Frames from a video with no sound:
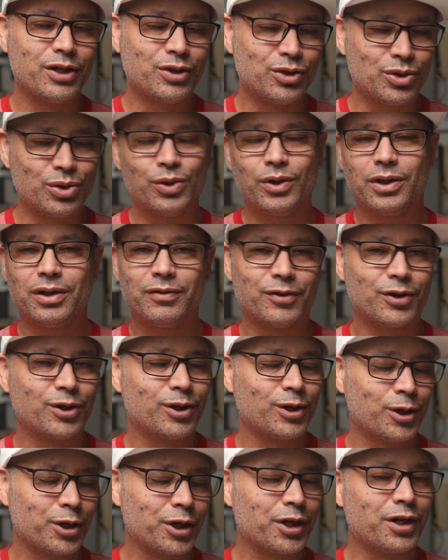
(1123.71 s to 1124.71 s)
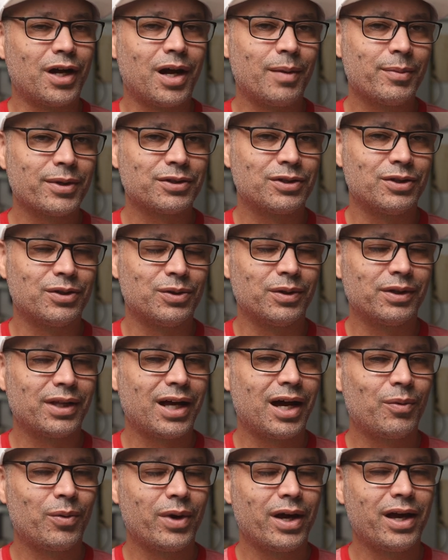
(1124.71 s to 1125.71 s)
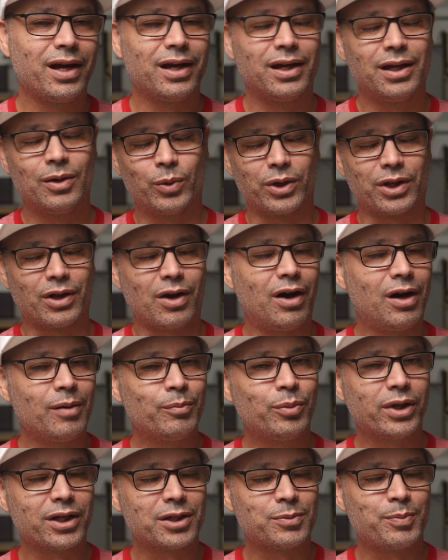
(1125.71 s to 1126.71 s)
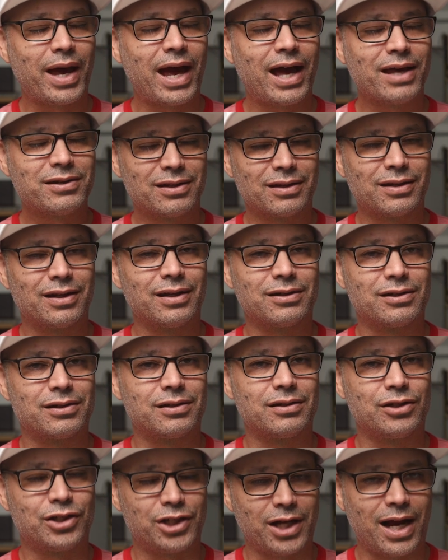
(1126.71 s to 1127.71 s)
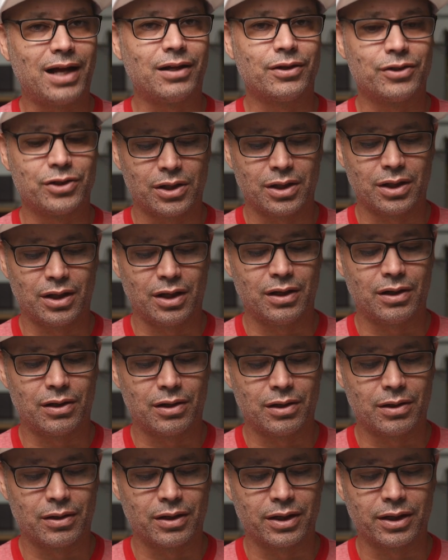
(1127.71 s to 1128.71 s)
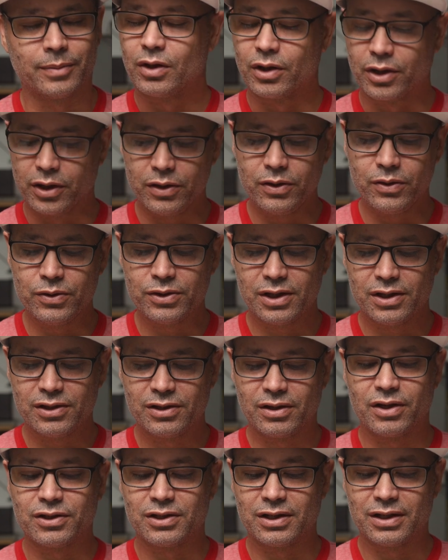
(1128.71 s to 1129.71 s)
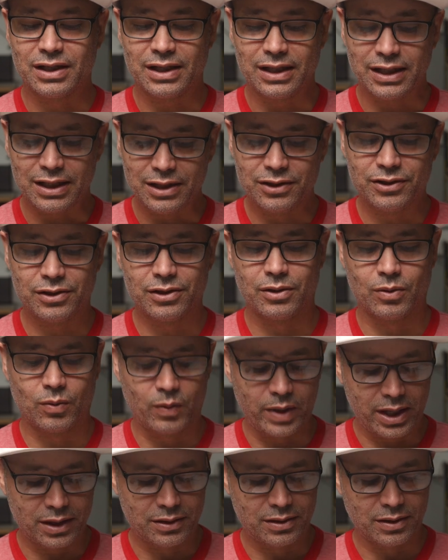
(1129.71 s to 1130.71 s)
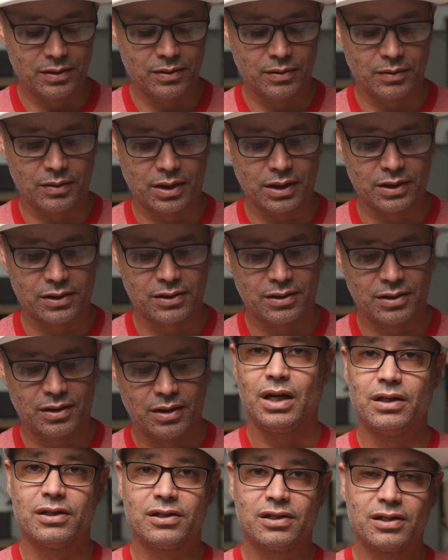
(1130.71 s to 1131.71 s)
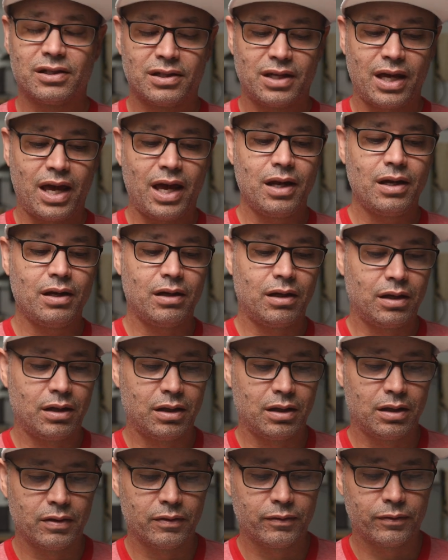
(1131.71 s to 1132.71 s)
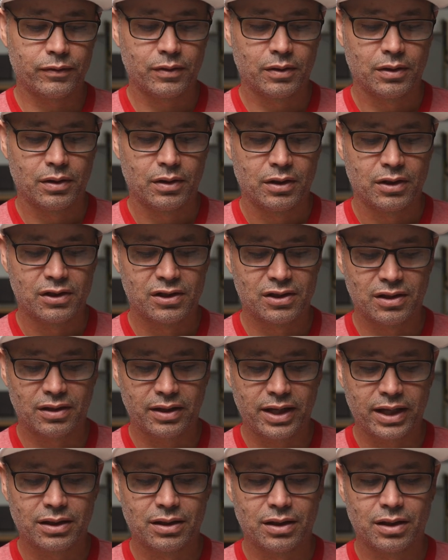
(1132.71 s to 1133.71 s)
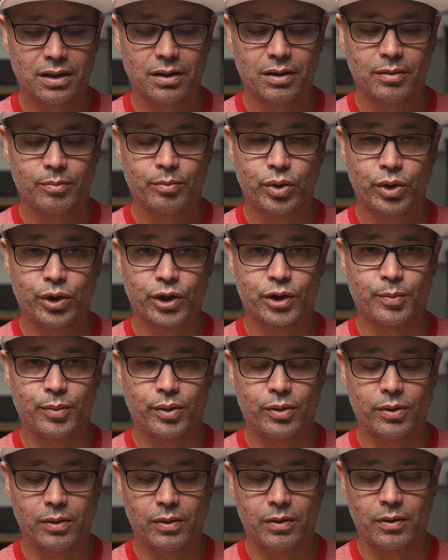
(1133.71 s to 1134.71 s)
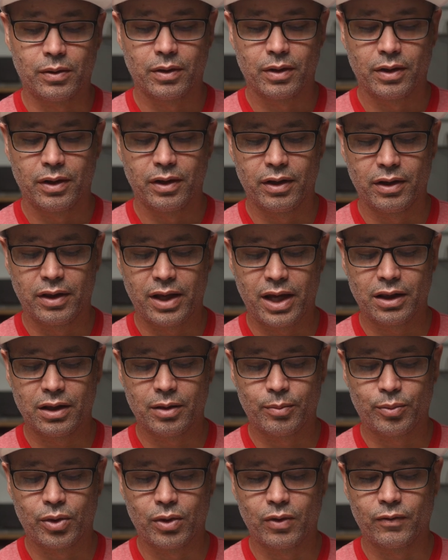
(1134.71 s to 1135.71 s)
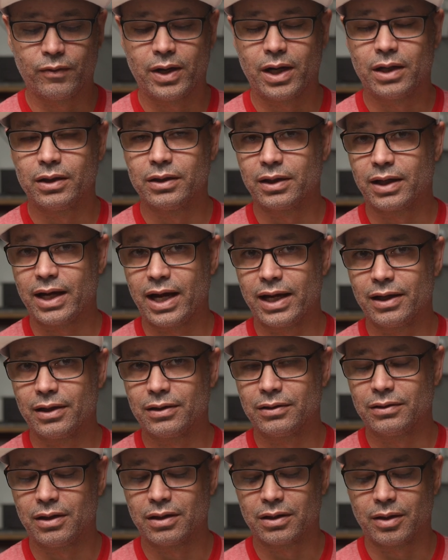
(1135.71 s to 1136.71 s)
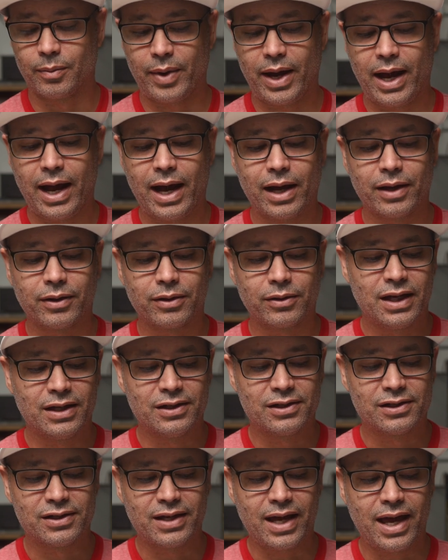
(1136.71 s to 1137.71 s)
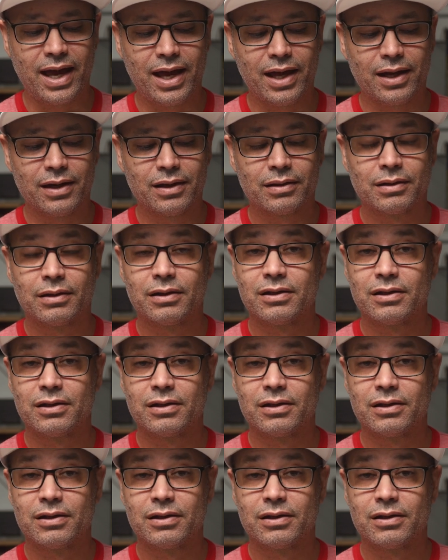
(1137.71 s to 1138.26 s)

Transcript: intuitive or ergonomic to do it that way, and with complex paths, it gets challenging in a hurry. The good news is there's an easier way to do this. Instead of selecting push-pull, then the profile and guiding along the path, instead,